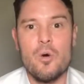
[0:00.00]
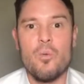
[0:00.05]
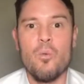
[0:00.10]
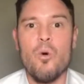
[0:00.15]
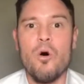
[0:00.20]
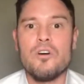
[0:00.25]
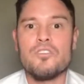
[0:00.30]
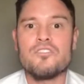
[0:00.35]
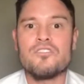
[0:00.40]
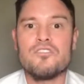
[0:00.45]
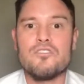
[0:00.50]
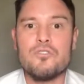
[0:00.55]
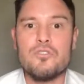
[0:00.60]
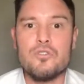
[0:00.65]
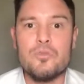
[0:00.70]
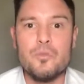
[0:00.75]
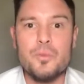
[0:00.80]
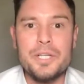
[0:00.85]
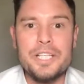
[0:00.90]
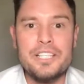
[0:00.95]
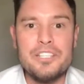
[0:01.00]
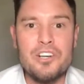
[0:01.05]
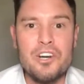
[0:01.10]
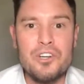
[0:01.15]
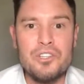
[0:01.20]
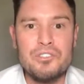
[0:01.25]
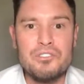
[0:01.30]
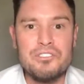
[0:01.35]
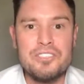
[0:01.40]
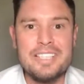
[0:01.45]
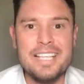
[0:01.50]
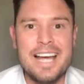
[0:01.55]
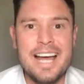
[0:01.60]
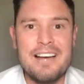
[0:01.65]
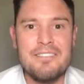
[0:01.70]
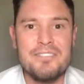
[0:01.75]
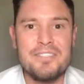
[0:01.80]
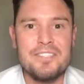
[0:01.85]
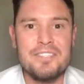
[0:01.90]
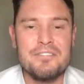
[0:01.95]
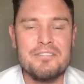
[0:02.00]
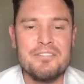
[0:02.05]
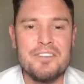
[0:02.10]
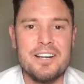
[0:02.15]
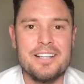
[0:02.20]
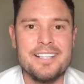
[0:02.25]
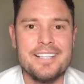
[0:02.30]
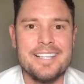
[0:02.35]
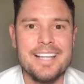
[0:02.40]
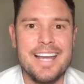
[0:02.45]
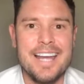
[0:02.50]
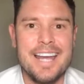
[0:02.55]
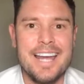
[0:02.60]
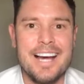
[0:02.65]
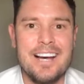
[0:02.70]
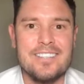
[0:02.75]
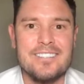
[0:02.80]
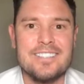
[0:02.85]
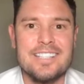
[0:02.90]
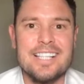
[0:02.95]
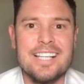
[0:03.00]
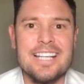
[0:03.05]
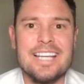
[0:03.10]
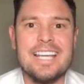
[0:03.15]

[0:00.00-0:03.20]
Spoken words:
what sort of windows do you have at the front of the house,